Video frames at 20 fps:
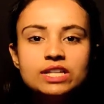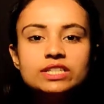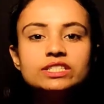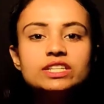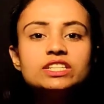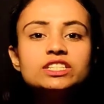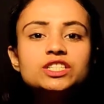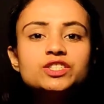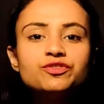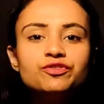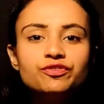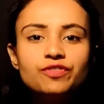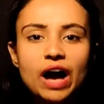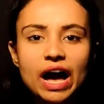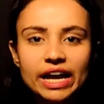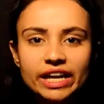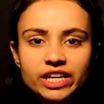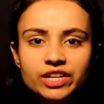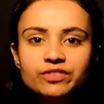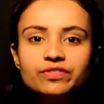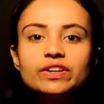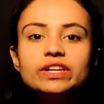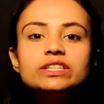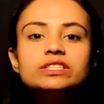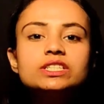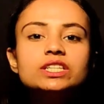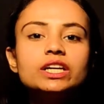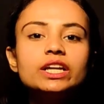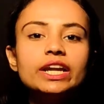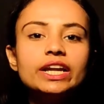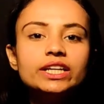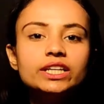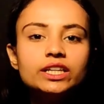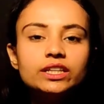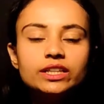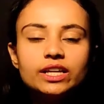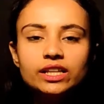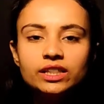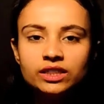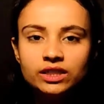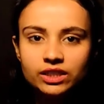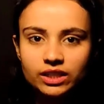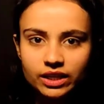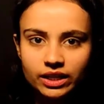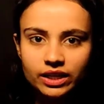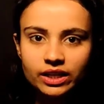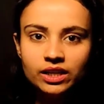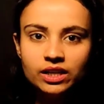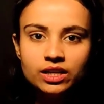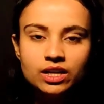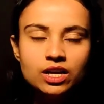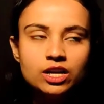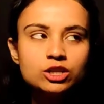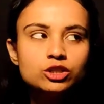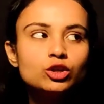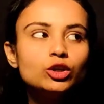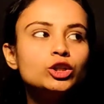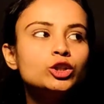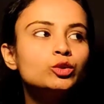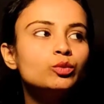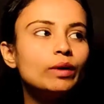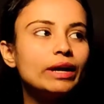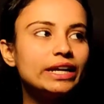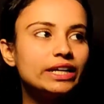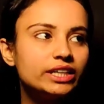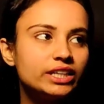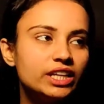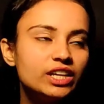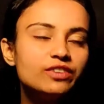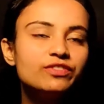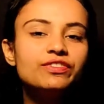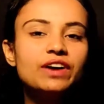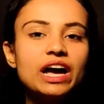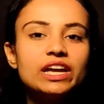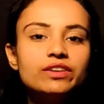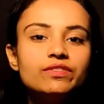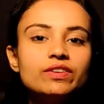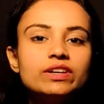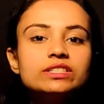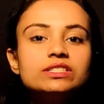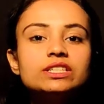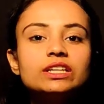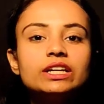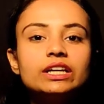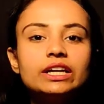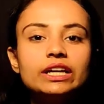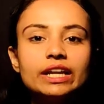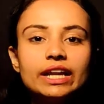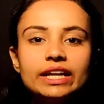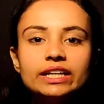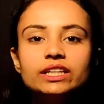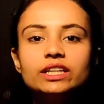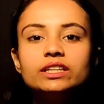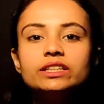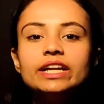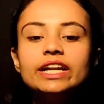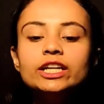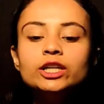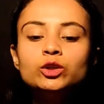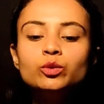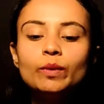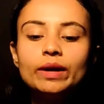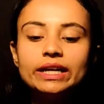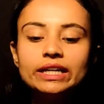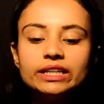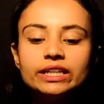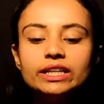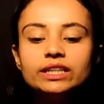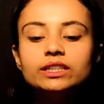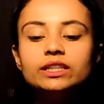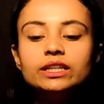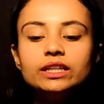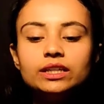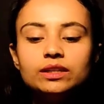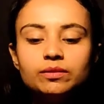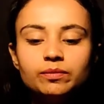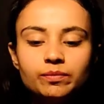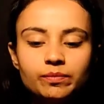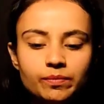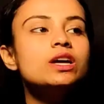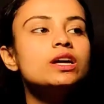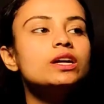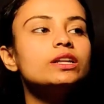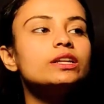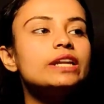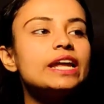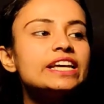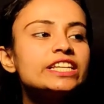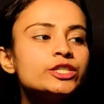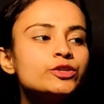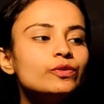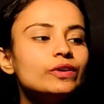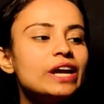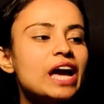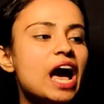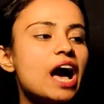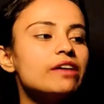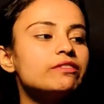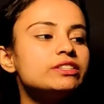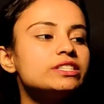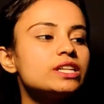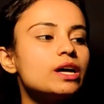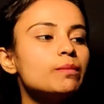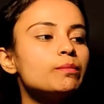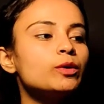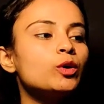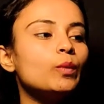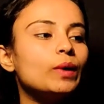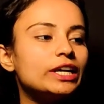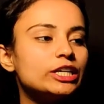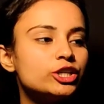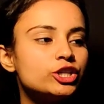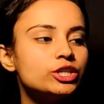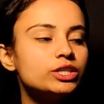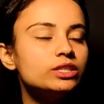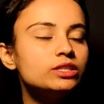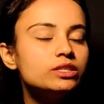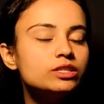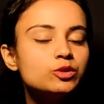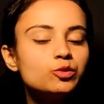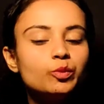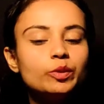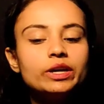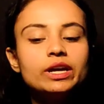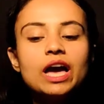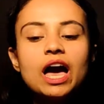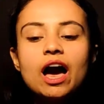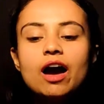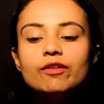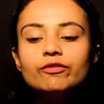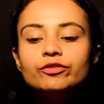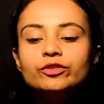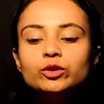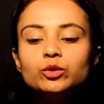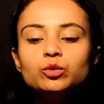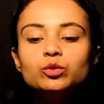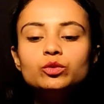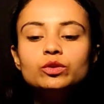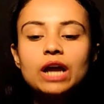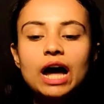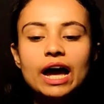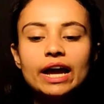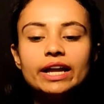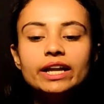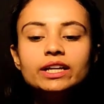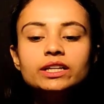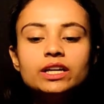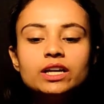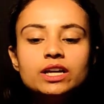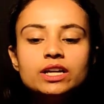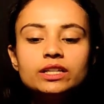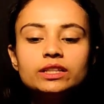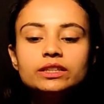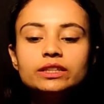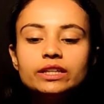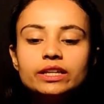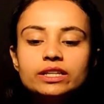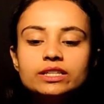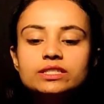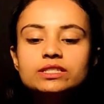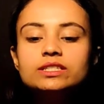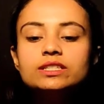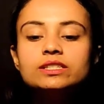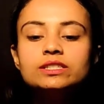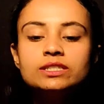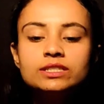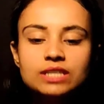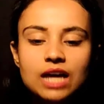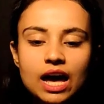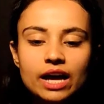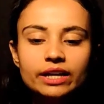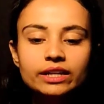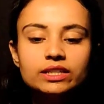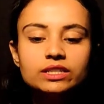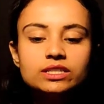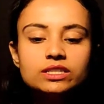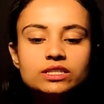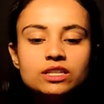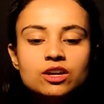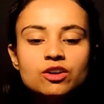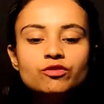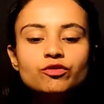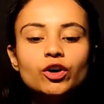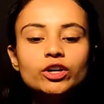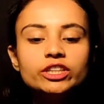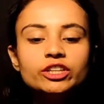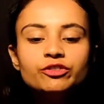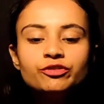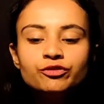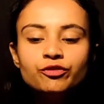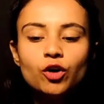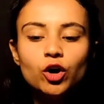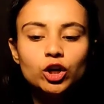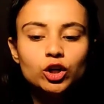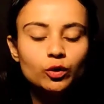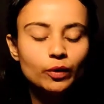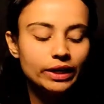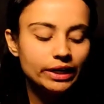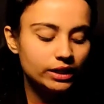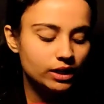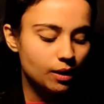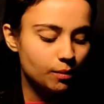Since 5 is greater than 3, so 25 is greater than 23. Next, we have some questions. We have to write these signs for the following